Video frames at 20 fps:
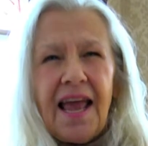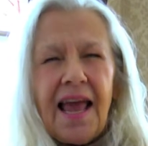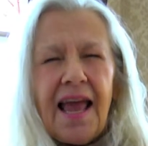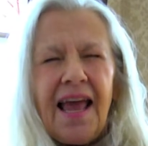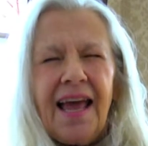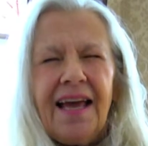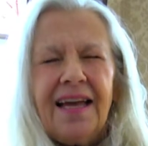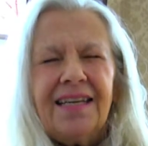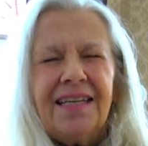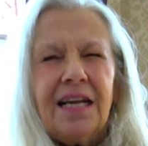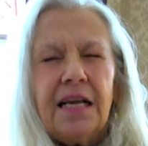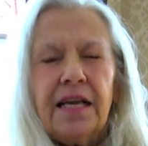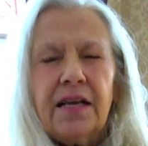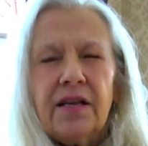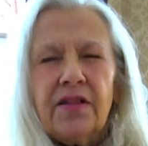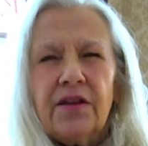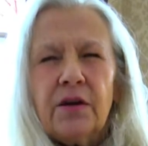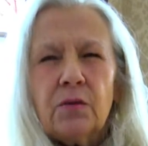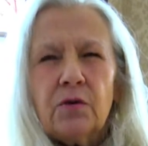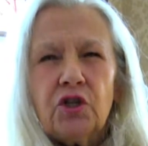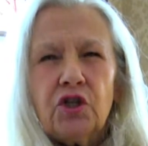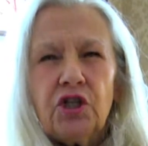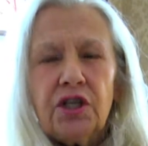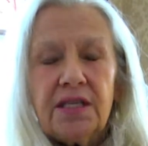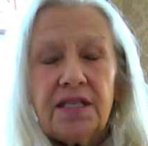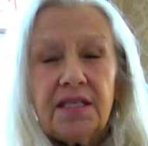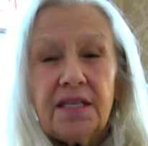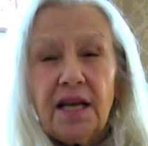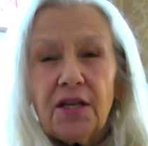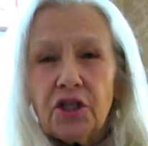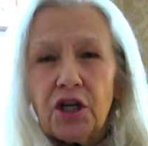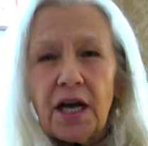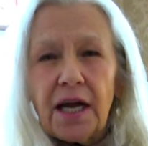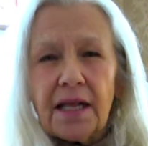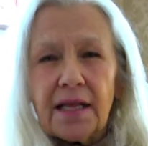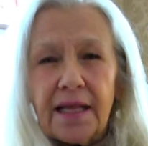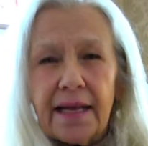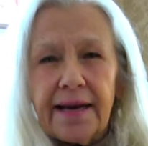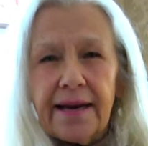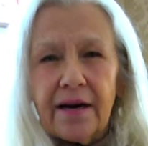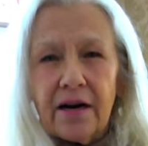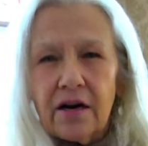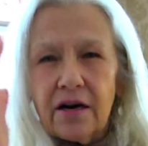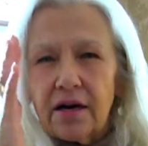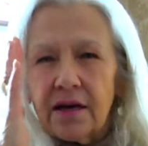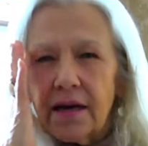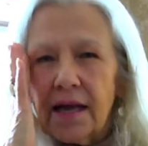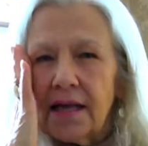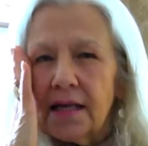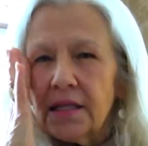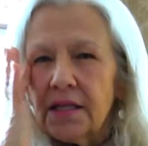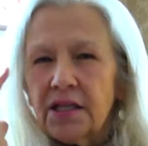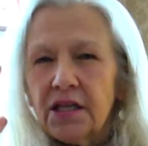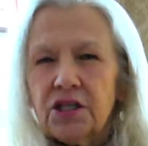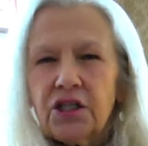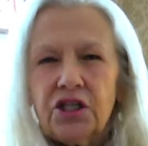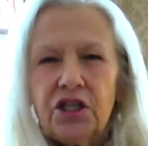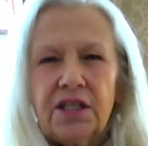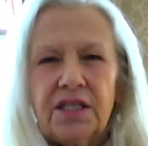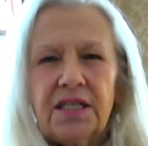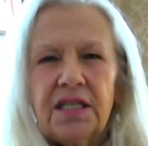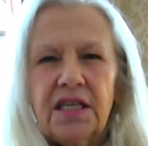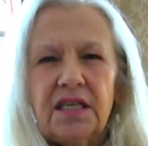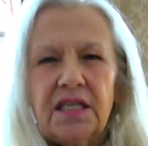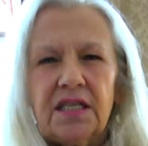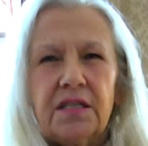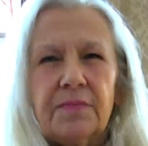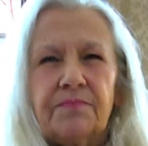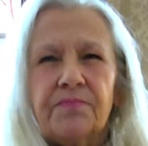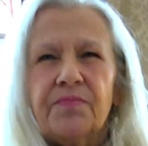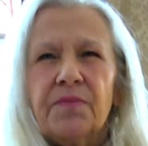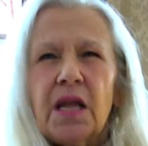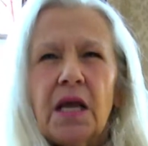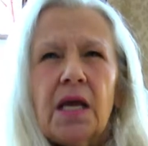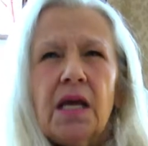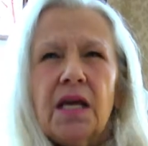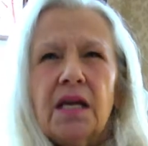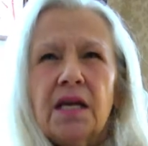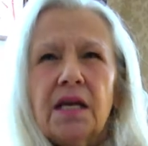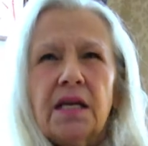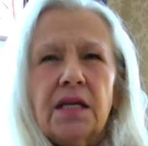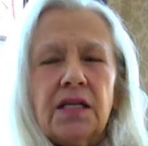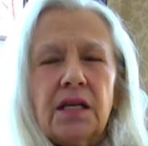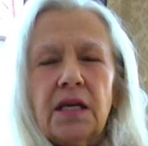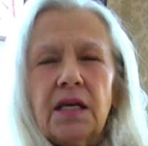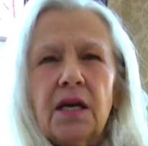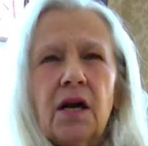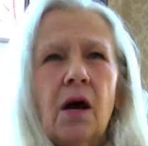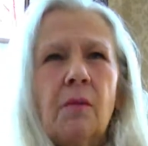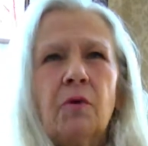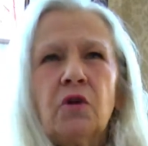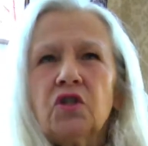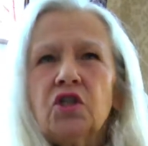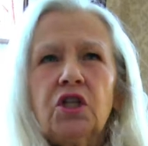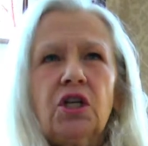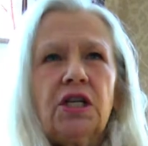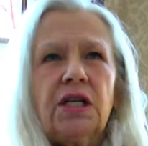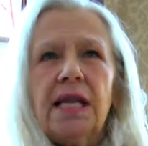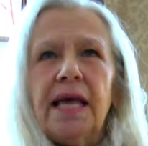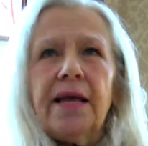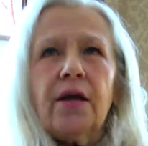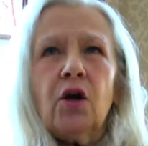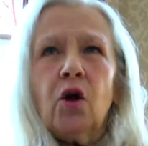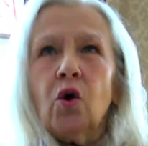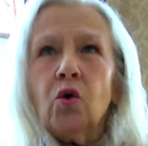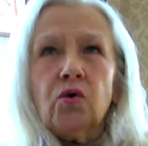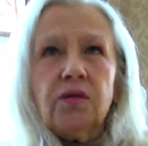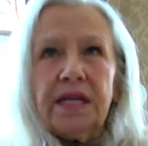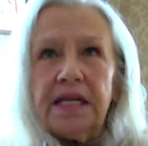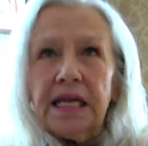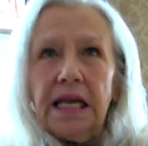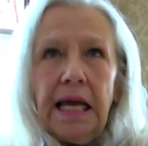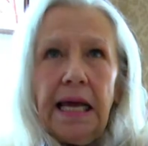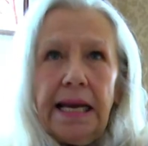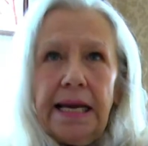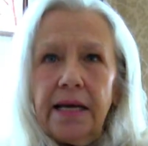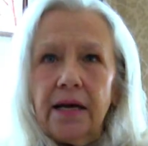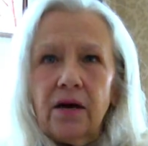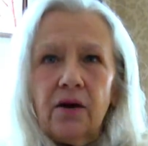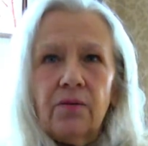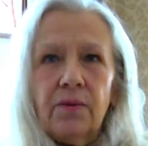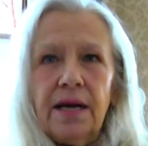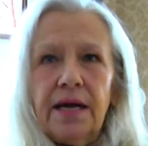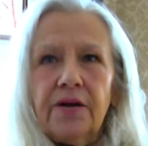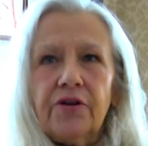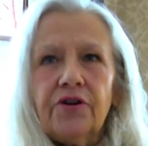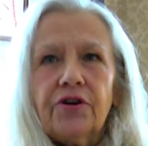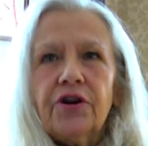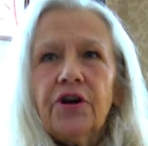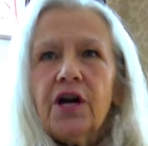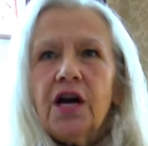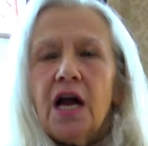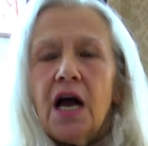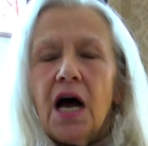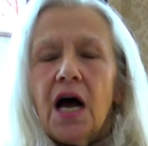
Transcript: and there was just such a glare, and there's just this, it almost looked like golden light around her.